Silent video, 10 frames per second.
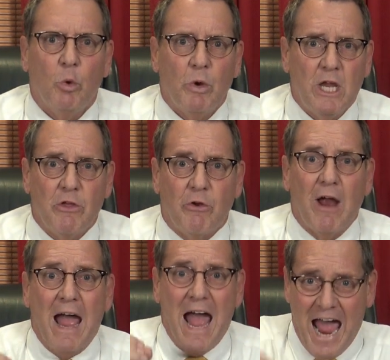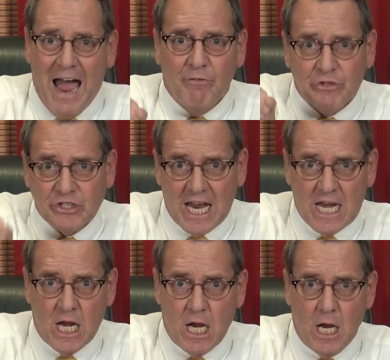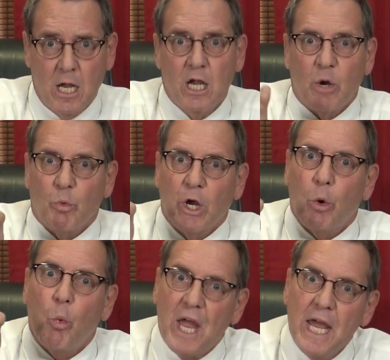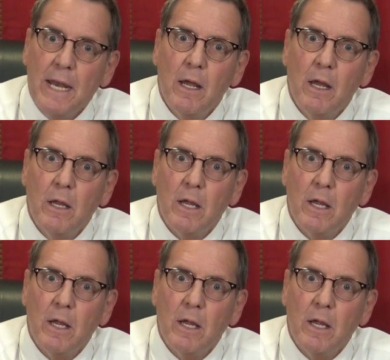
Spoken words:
We either have standing and we're going to win